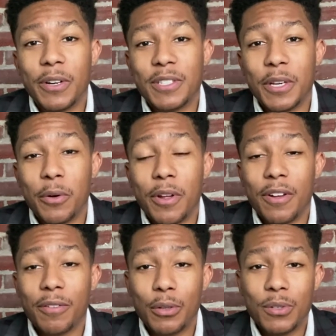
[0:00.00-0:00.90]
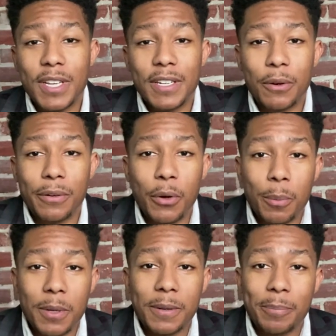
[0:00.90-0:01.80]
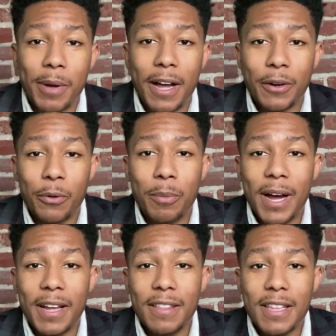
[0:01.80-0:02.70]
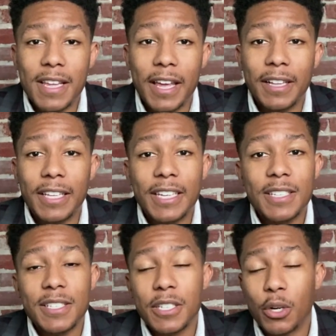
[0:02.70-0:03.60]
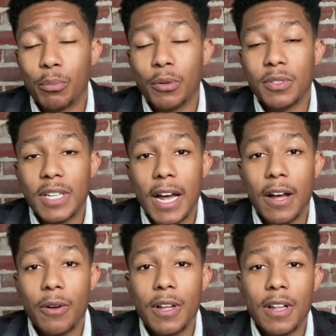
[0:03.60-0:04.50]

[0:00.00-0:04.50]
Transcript: So for those that don't know me, I go by the alias Young Pro Style.